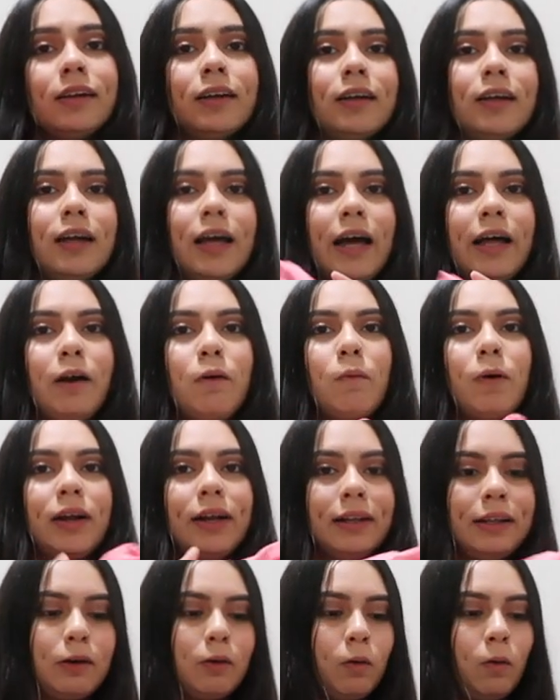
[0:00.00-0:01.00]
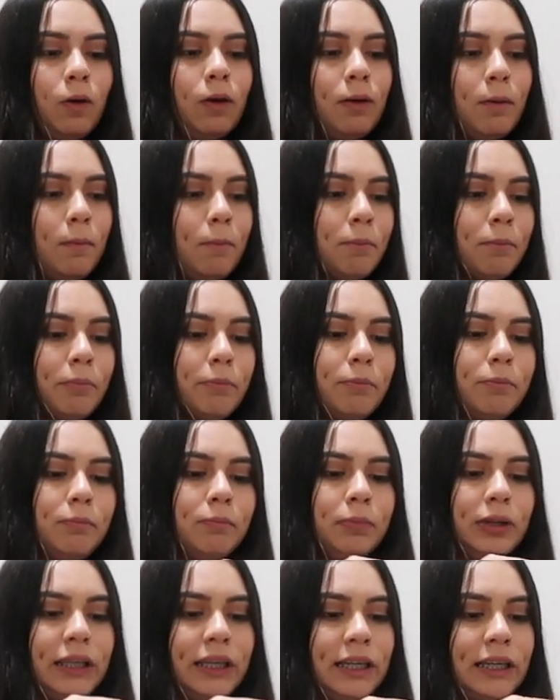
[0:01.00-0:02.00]
I don't want a little
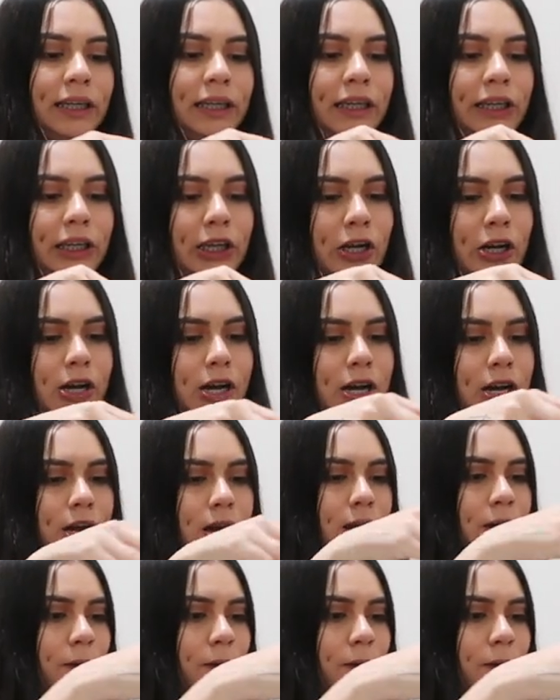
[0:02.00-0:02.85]
sister.